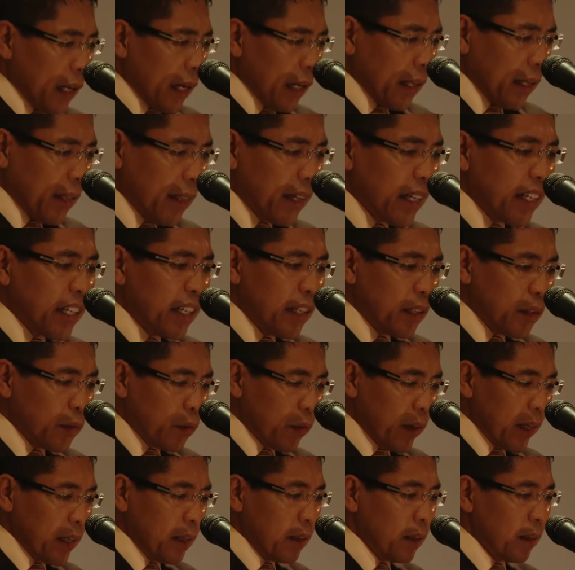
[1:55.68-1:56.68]
Another key
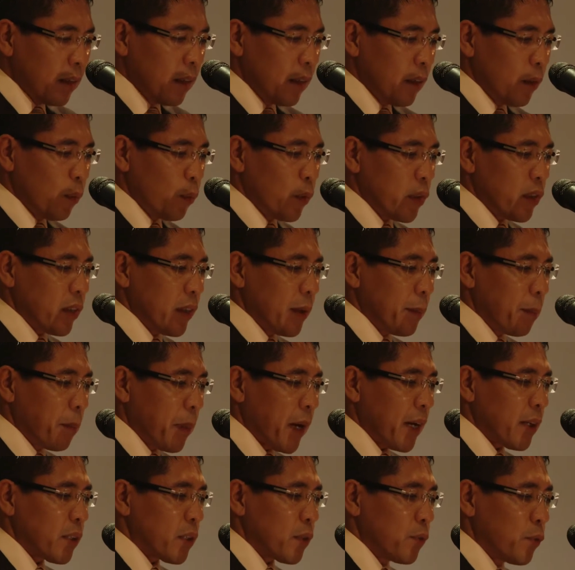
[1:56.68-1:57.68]
trend which
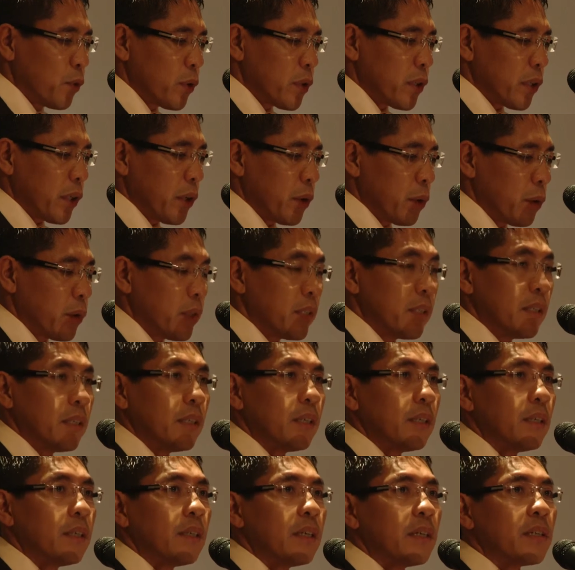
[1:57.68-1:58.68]
impacts food
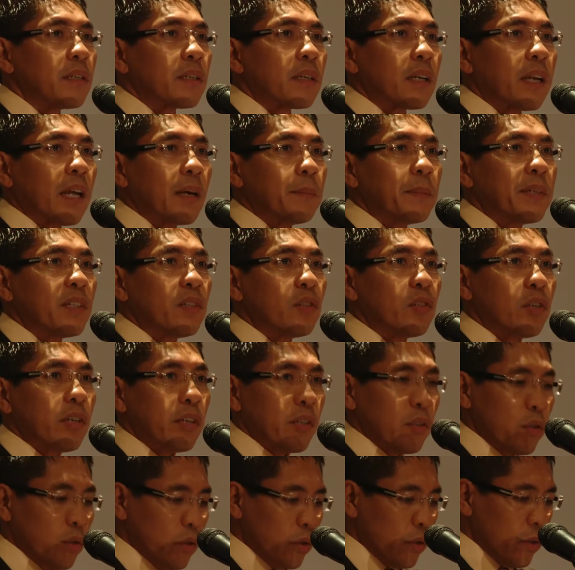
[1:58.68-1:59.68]
security is climate
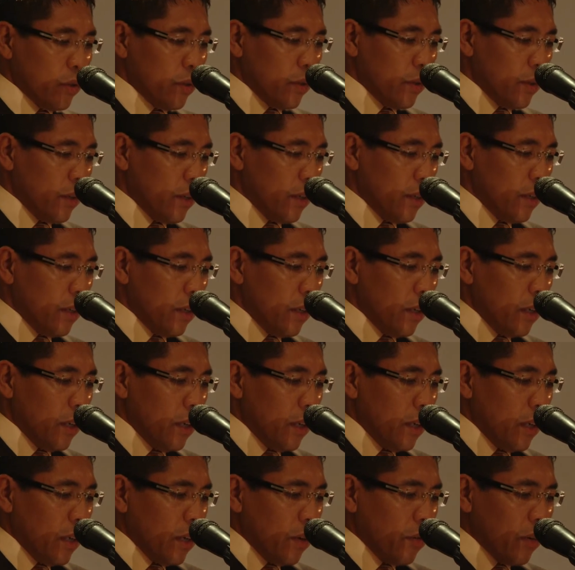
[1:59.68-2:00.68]
change.
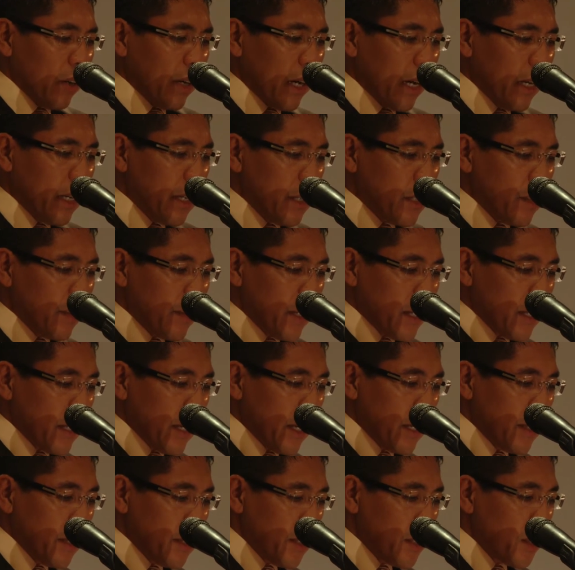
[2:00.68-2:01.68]
Regardless of the
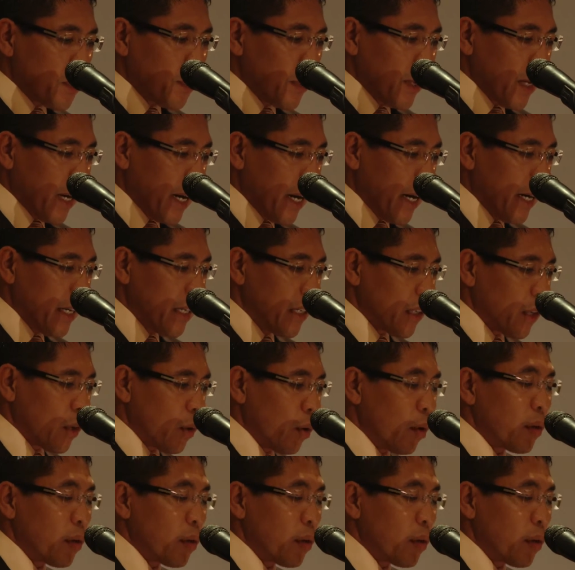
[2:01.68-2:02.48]
sciences behind the